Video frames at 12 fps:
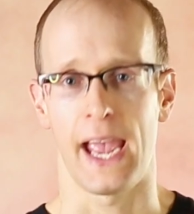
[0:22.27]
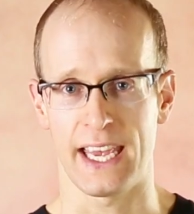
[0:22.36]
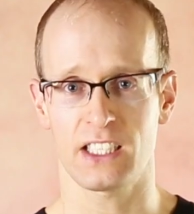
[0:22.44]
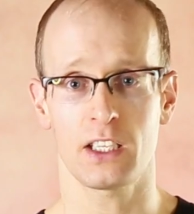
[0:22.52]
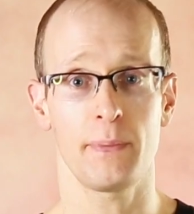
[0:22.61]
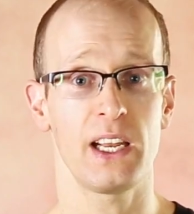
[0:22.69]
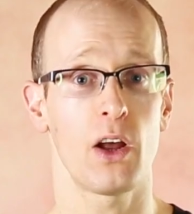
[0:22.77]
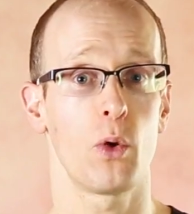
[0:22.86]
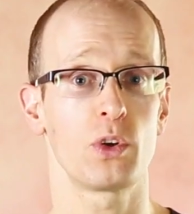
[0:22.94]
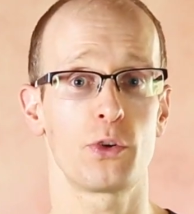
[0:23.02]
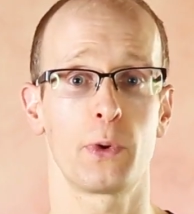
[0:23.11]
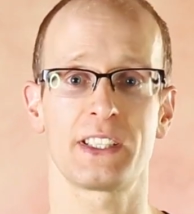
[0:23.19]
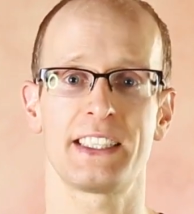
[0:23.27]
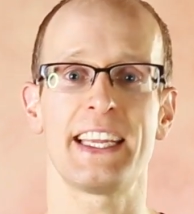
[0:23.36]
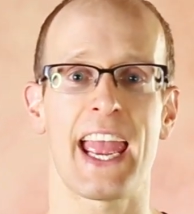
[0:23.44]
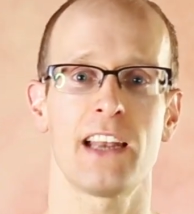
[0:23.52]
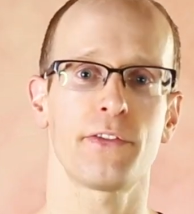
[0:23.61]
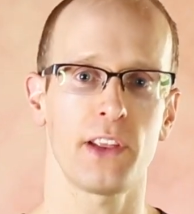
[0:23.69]
As you may know, towards
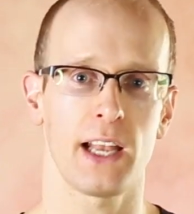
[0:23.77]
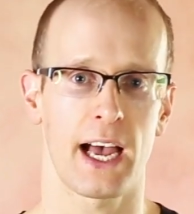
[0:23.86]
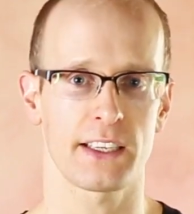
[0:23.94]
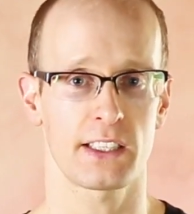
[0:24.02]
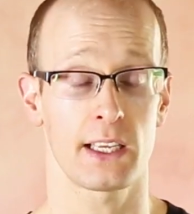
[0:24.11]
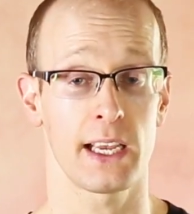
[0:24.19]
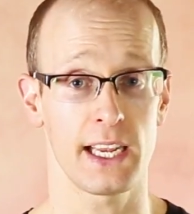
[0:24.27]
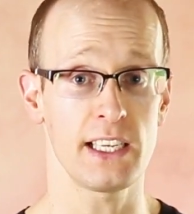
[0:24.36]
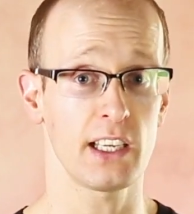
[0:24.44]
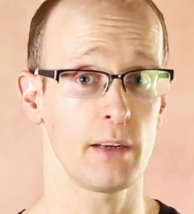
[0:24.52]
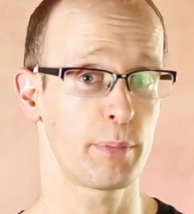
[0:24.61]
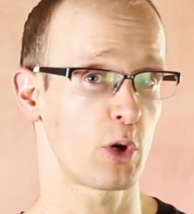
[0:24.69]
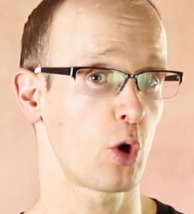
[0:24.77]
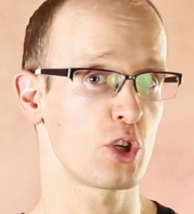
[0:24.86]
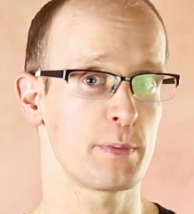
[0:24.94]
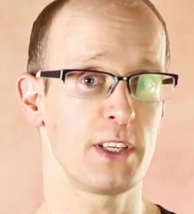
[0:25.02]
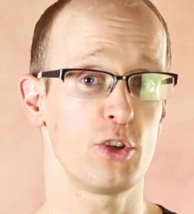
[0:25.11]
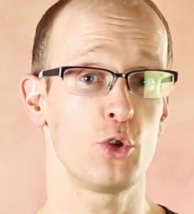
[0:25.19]
the end of the last year, Intel
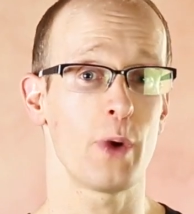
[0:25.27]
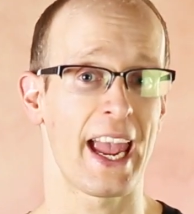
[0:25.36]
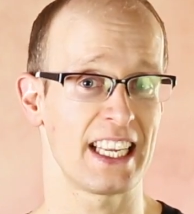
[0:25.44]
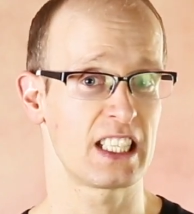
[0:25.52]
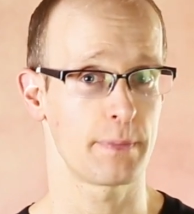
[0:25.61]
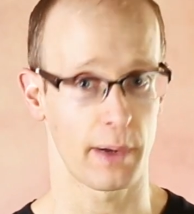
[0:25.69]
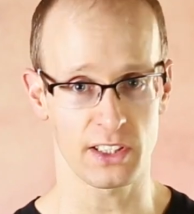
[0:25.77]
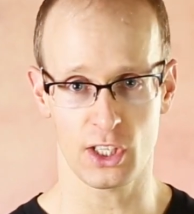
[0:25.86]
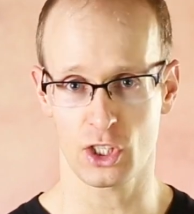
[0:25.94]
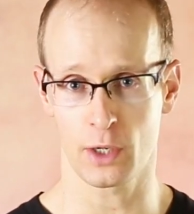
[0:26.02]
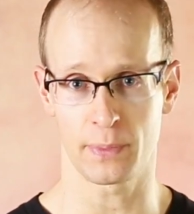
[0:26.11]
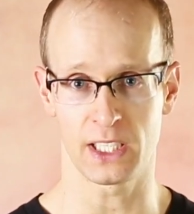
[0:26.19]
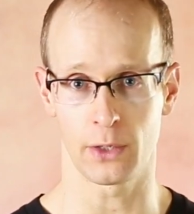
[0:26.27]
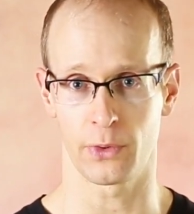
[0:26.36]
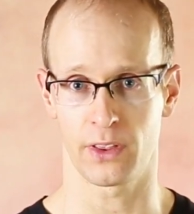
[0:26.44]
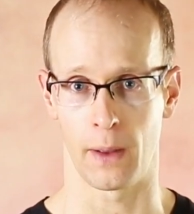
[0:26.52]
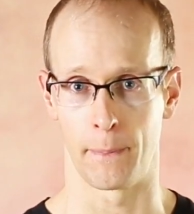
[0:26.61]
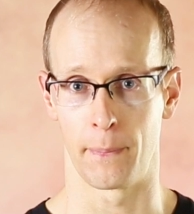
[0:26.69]
approached me to do a sponsorship deal
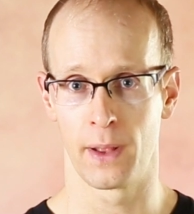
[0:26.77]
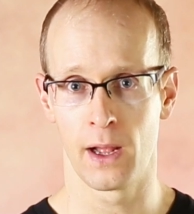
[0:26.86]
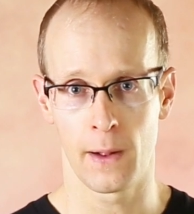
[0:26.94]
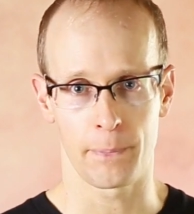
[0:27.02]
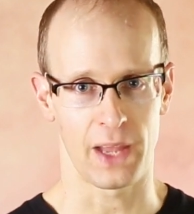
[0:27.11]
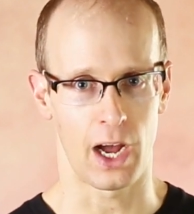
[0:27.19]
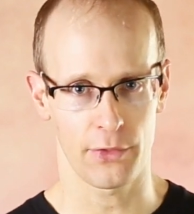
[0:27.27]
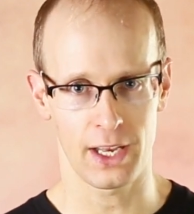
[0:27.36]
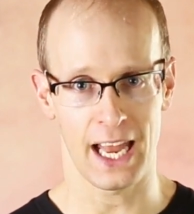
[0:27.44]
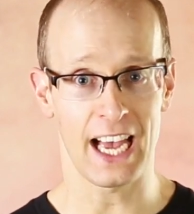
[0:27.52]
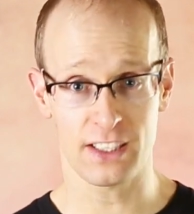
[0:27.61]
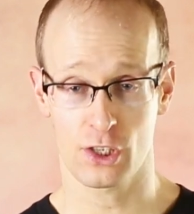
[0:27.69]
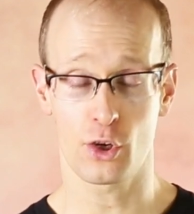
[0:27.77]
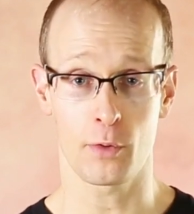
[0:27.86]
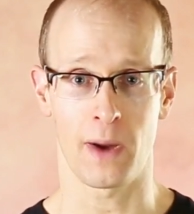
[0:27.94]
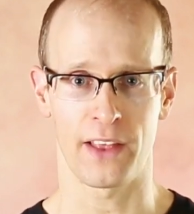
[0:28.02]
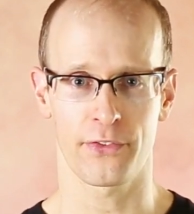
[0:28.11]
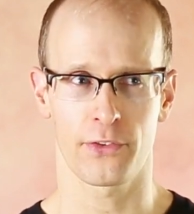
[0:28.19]
with them. Now, the last two
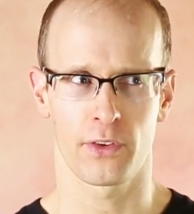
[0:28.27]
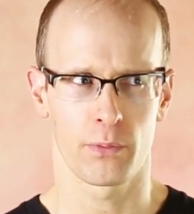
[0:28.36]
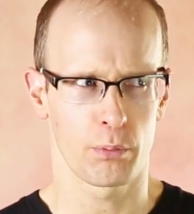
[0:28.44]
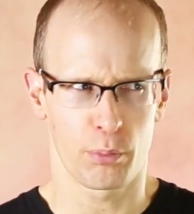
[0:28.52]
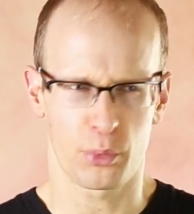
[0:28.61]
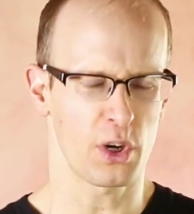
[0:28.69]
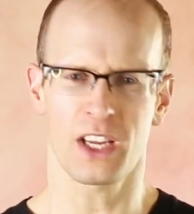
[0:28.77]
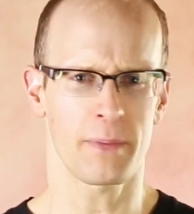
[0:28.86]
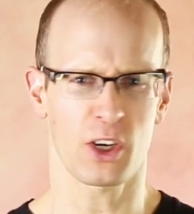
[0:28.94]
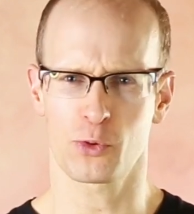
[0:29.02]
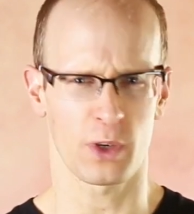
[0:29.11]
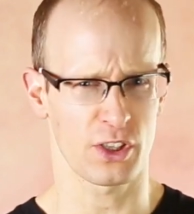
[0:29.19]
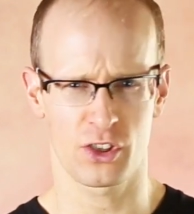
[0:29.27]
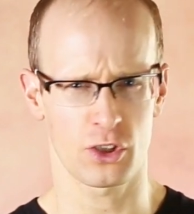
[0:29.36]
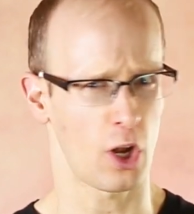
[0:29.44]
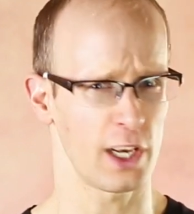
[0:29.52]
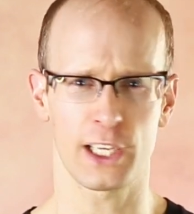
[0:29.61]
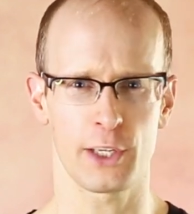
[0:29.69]
months, pretty much was
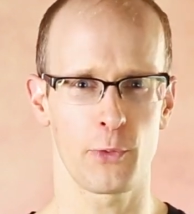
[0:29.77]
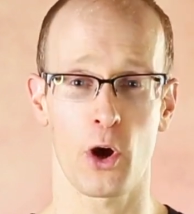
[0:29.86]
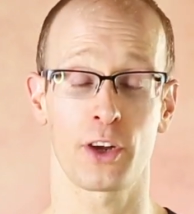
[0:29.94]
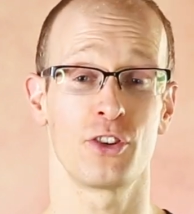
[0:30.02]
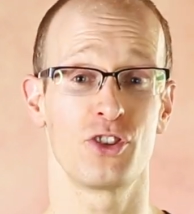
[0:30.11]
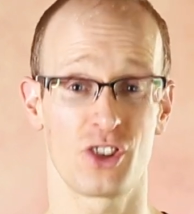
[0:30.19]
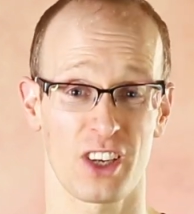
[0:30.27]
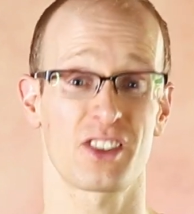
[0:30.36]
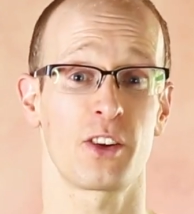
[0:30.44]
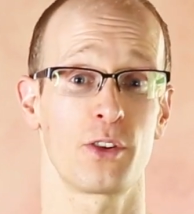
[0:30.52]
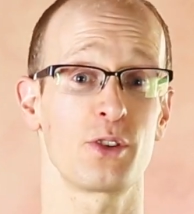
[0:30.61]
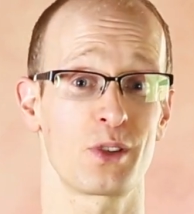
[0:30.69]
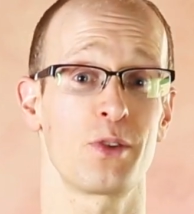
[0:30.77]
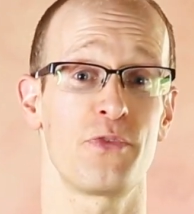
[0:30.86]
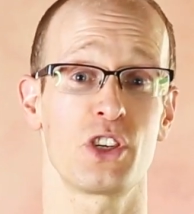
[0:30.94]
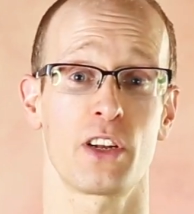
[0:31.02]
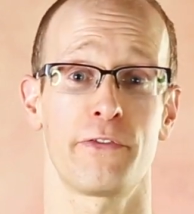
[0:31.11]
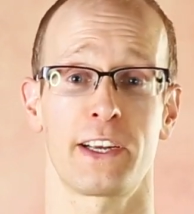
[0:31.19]
solidly working just on those two
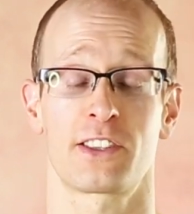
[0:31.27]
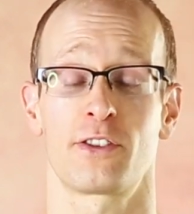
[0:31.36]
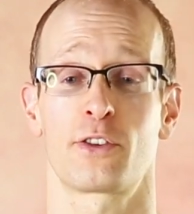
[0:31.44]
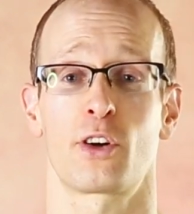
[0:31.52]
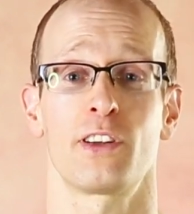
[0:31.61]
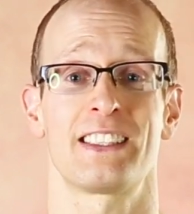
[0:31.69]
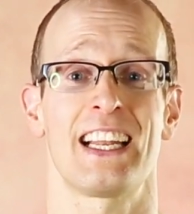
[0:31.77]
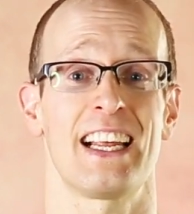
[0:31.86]
visual effects tutorials